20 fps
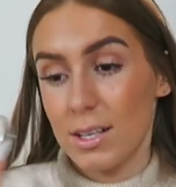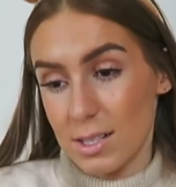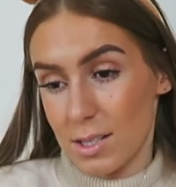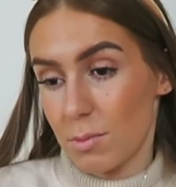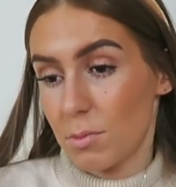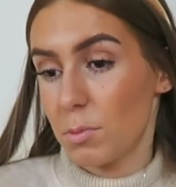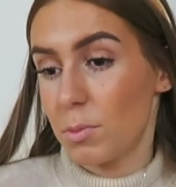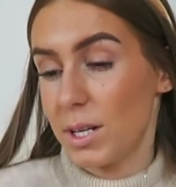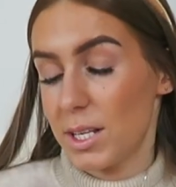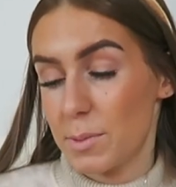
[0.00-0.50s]
can
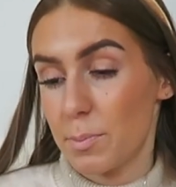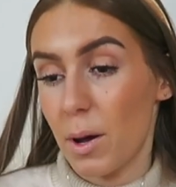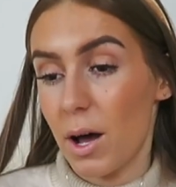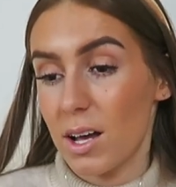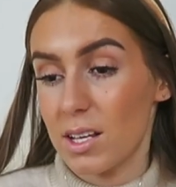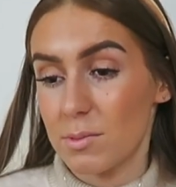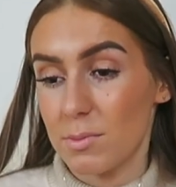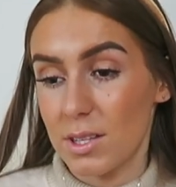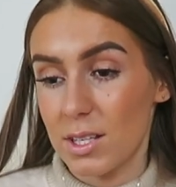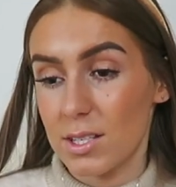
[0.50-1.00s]
someone please
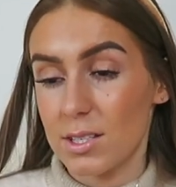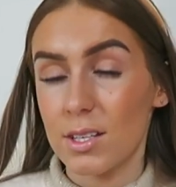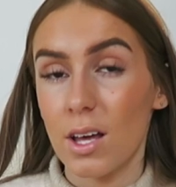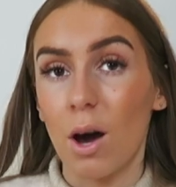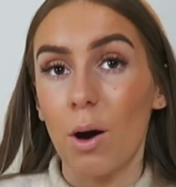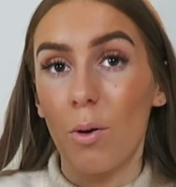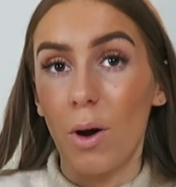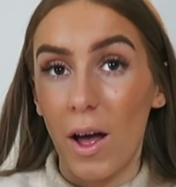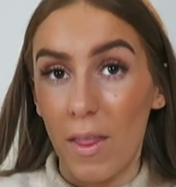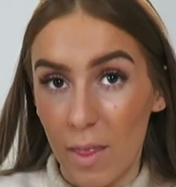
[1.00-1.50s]
pass me the
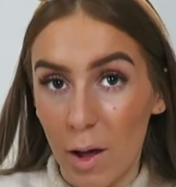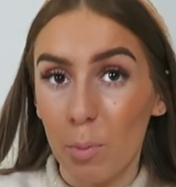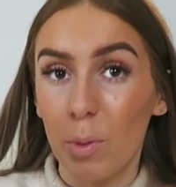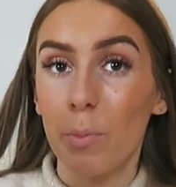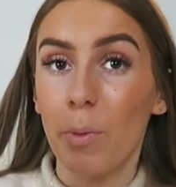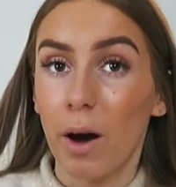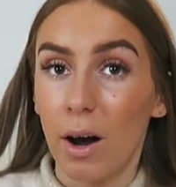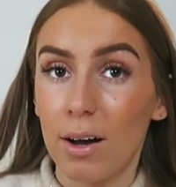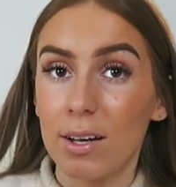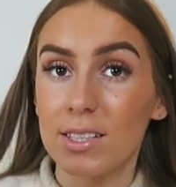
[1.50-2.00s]
salt, and they'll
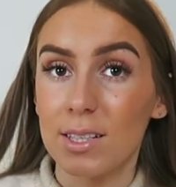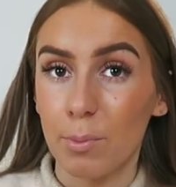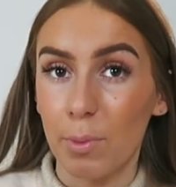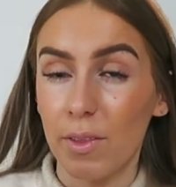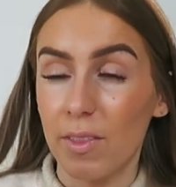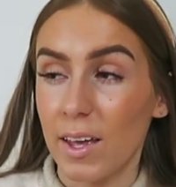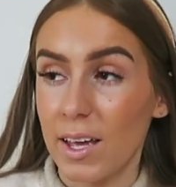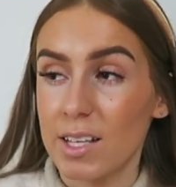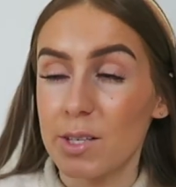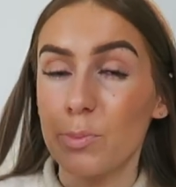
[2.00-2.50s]
be passing
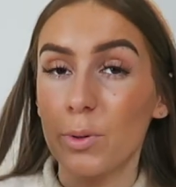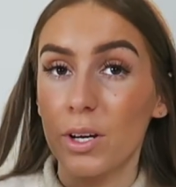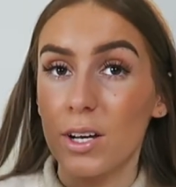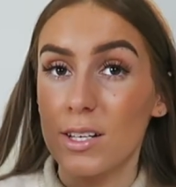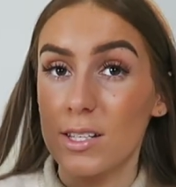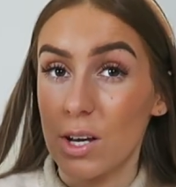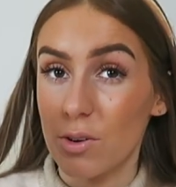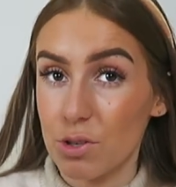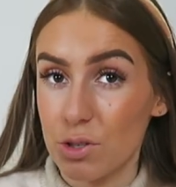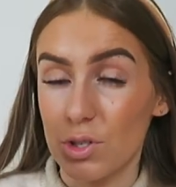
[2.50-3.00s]
me this
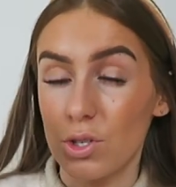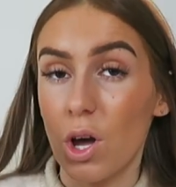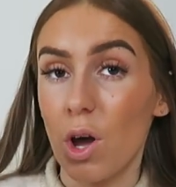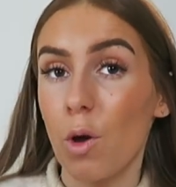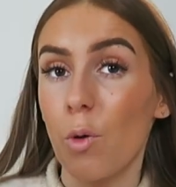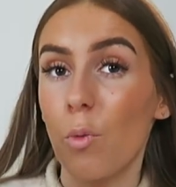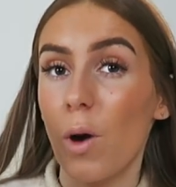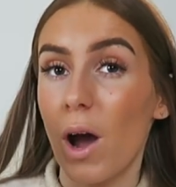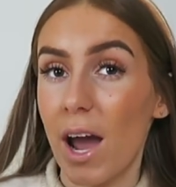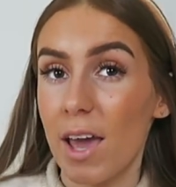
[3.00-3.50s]
because there is
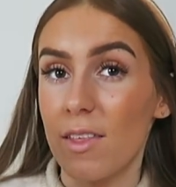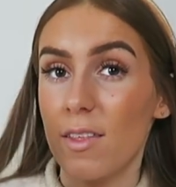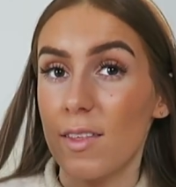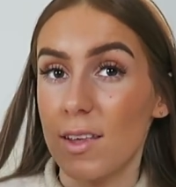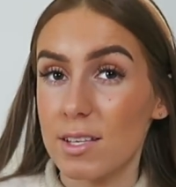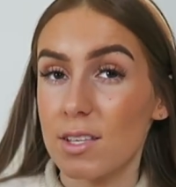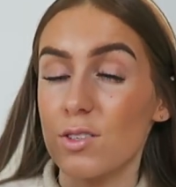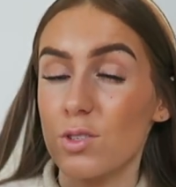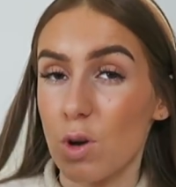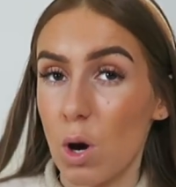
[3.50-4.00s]
no way that
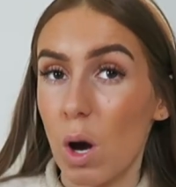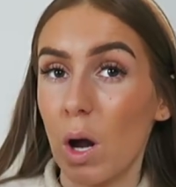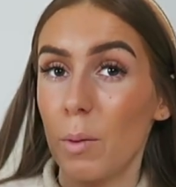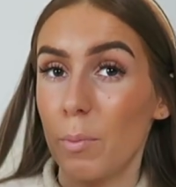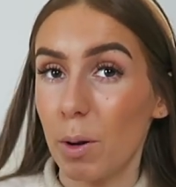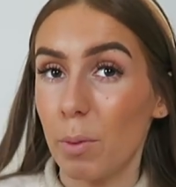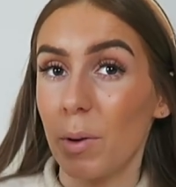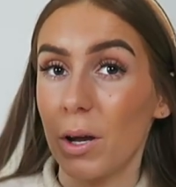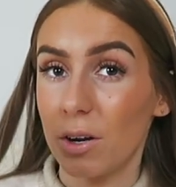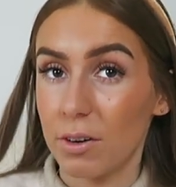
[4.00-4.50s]
this is not going
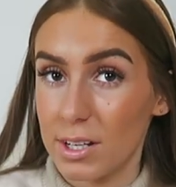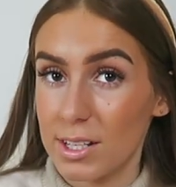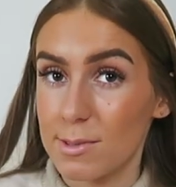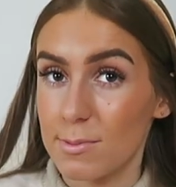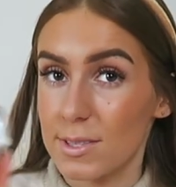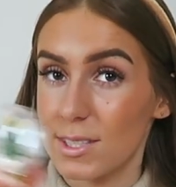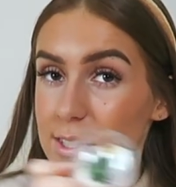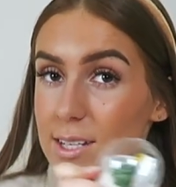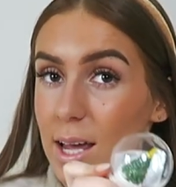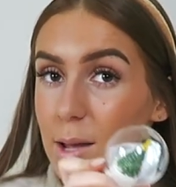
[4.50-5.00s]
to be on my
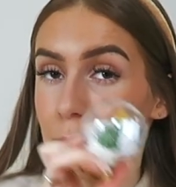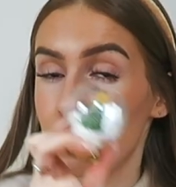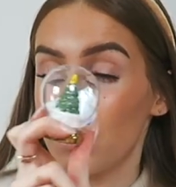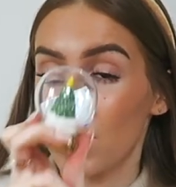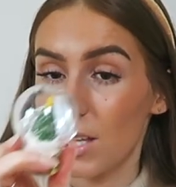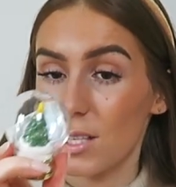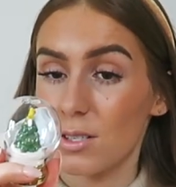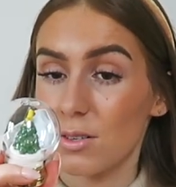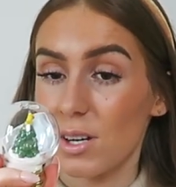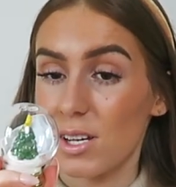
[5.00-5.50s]
Christmas
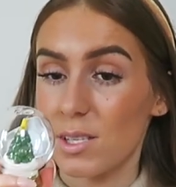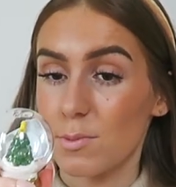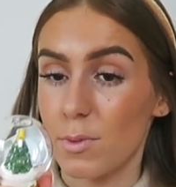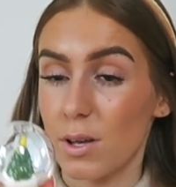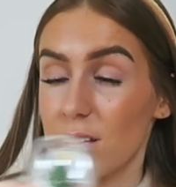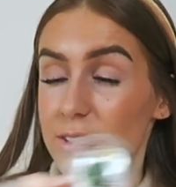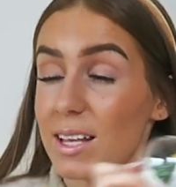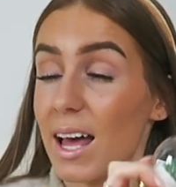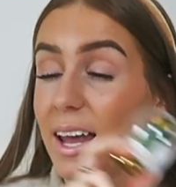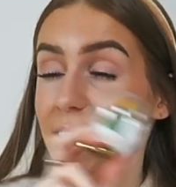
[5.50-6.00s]
table this
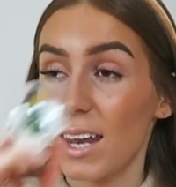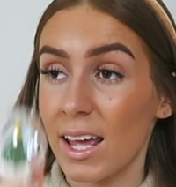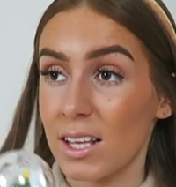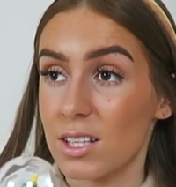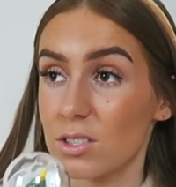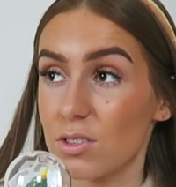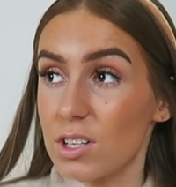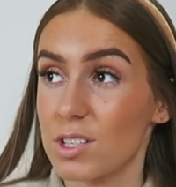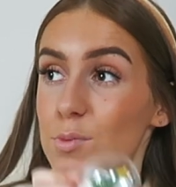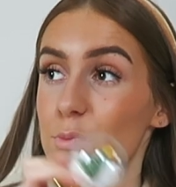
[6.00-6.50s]
Christmas and
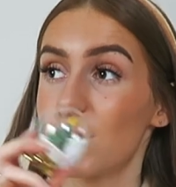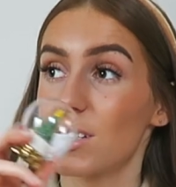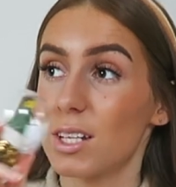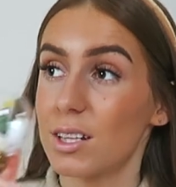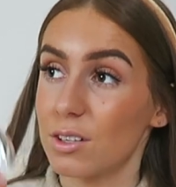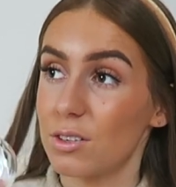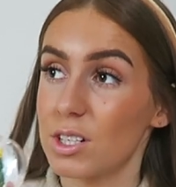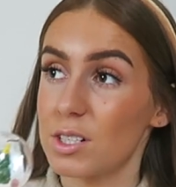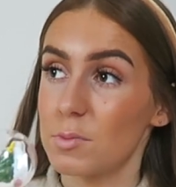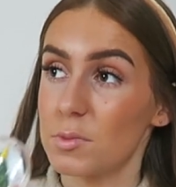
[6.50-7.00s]
next Christmas
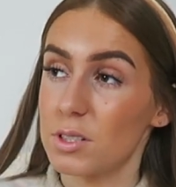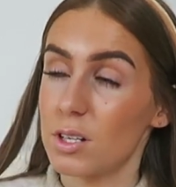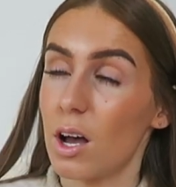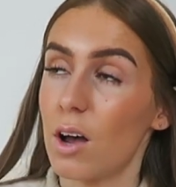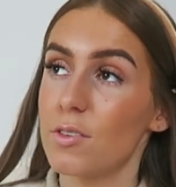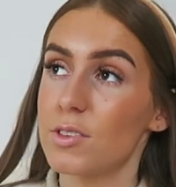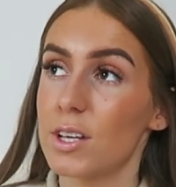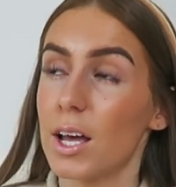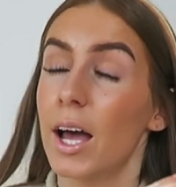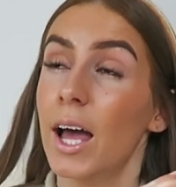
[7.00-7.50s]
and the Christmas
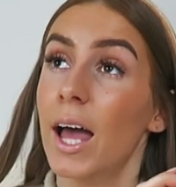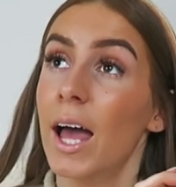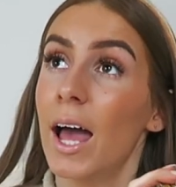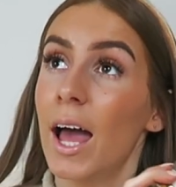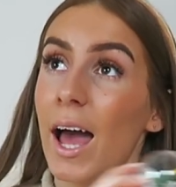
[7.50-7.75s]
after.